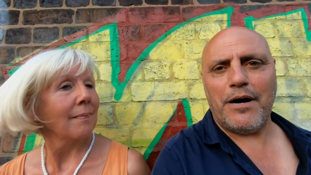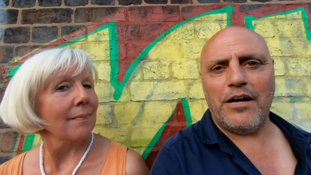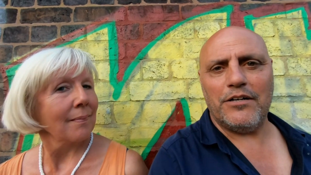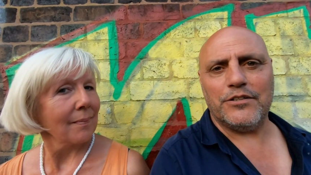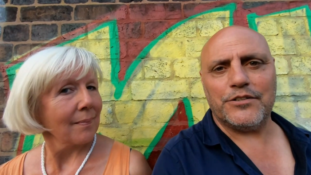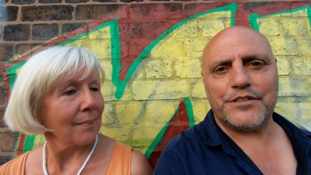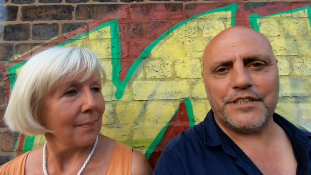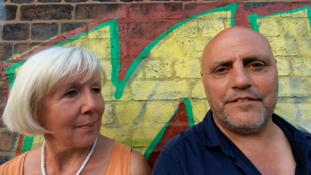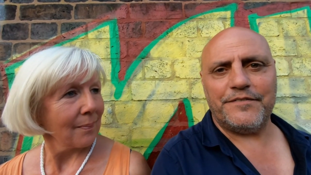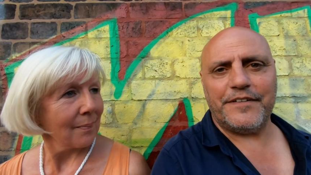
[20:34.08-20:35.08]
Speaker 1: miles
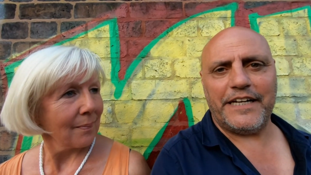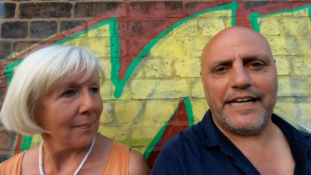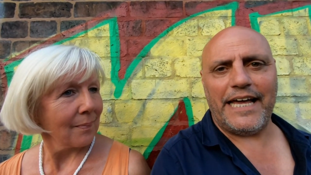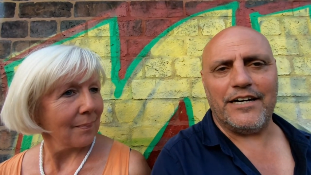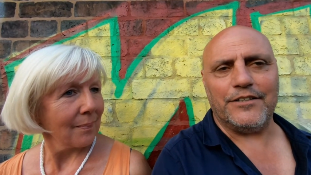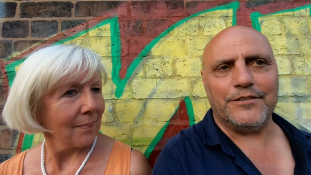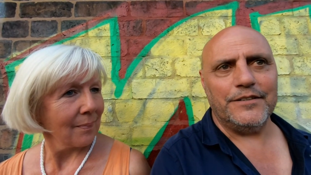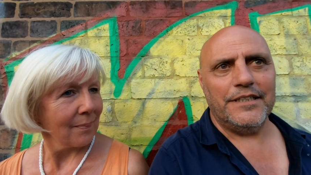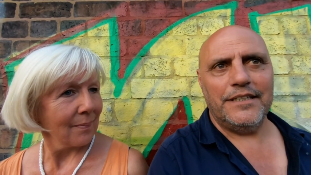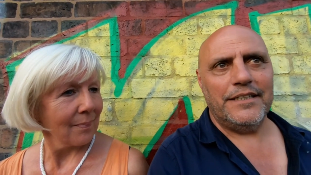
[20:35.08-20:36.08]
of canal
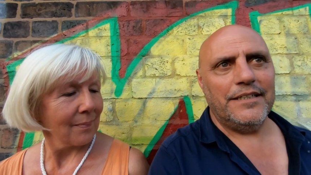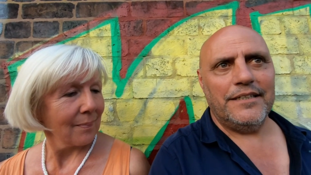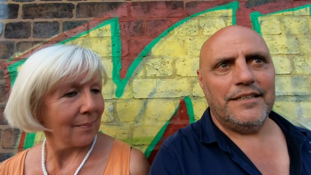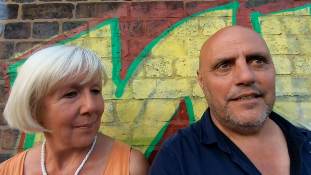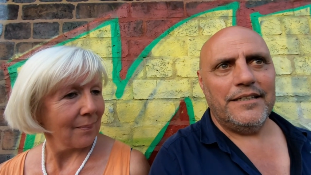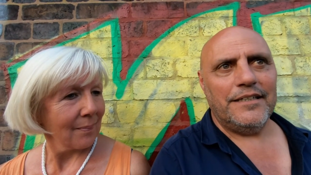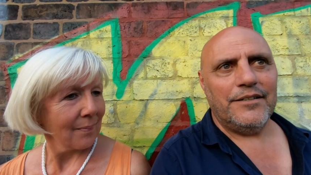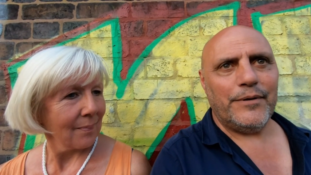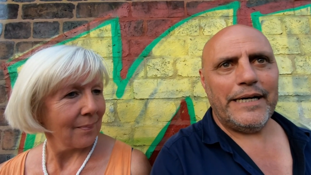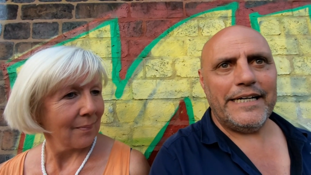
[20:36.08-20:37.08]

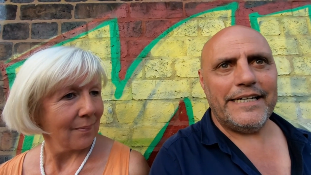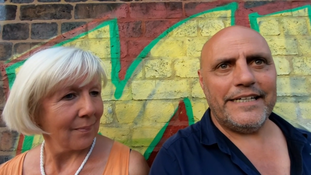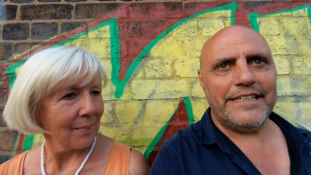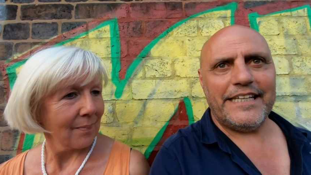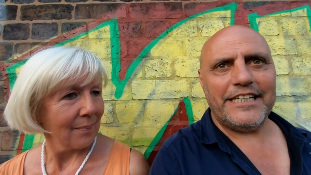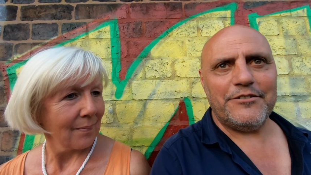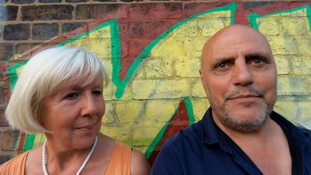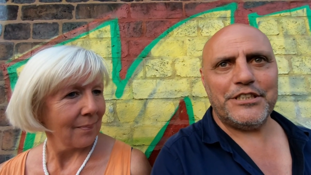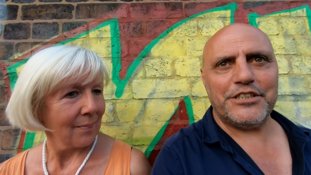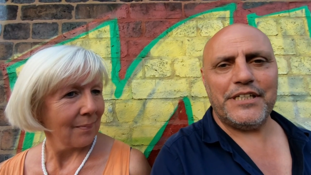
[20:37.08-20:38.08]
where they could
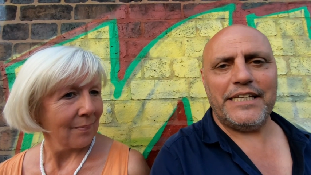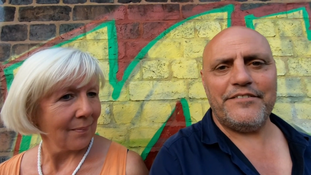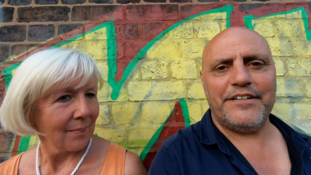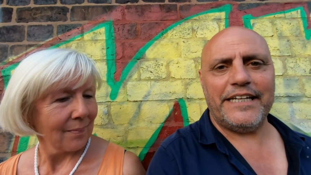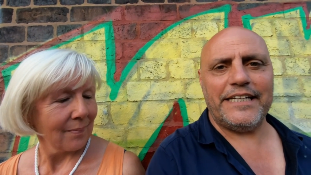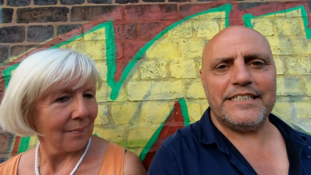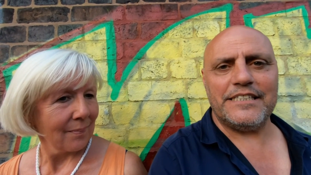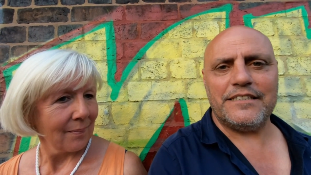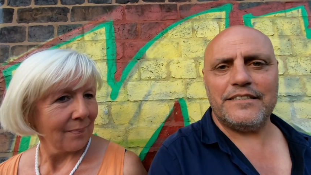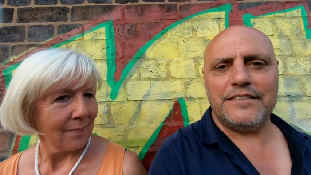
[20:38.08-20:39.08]
be just leaving it
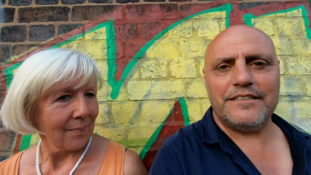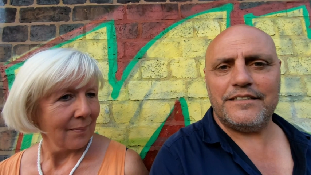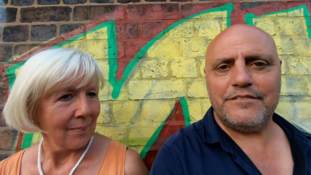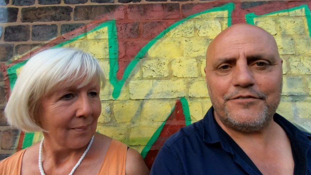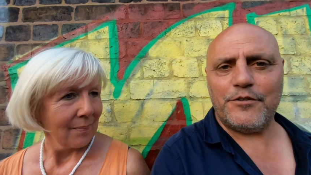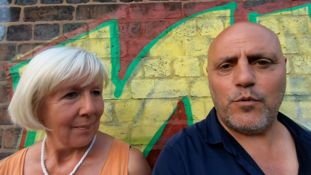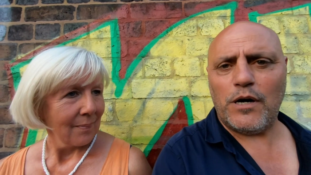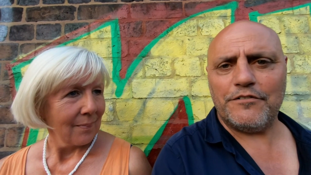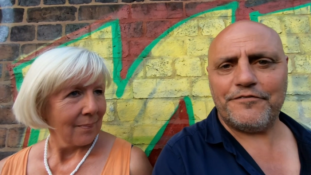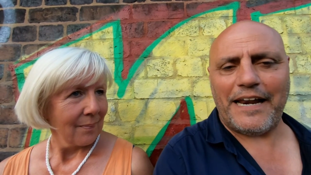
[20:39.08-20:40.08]
for
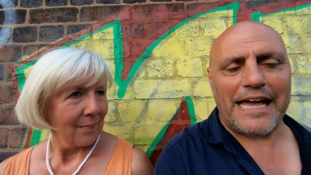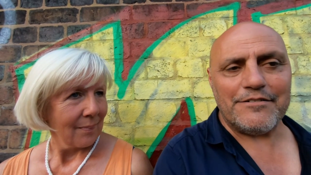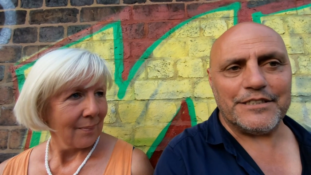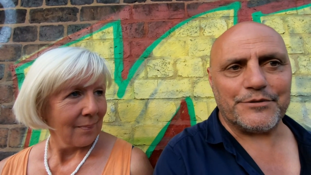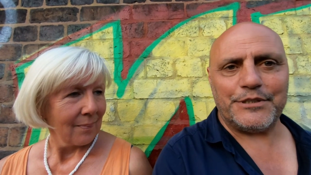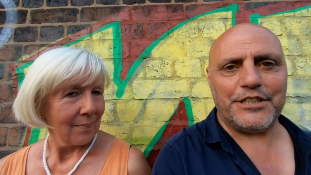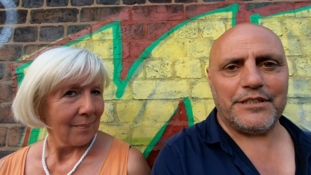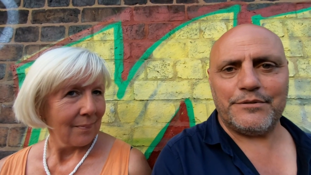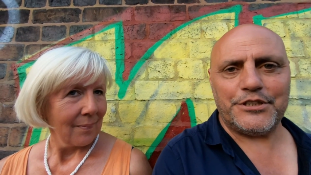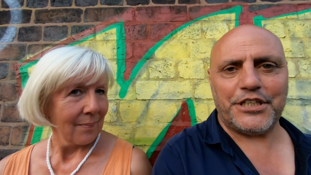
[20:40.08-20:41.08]
wildflowers, which I will